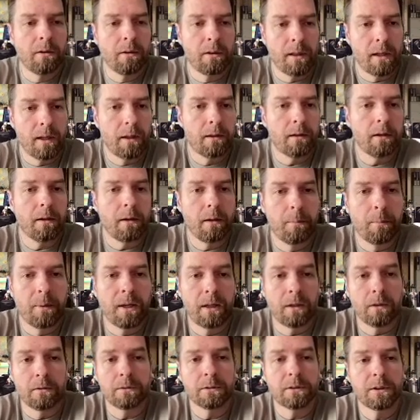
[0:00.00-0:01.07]
that
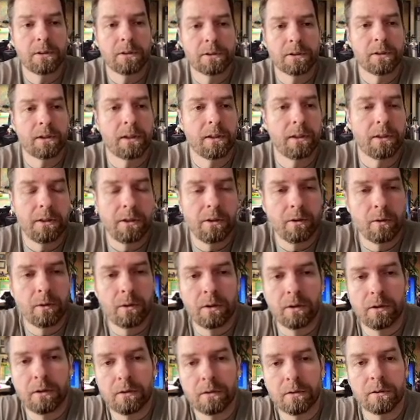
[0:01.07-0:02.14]
amount so that you
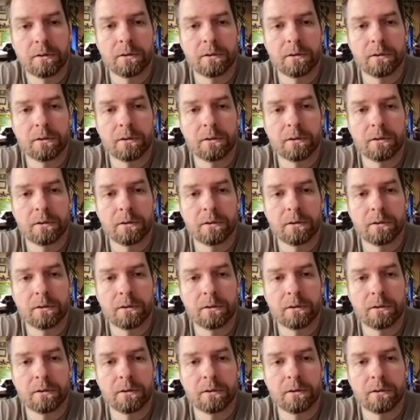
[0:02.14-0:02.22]
can,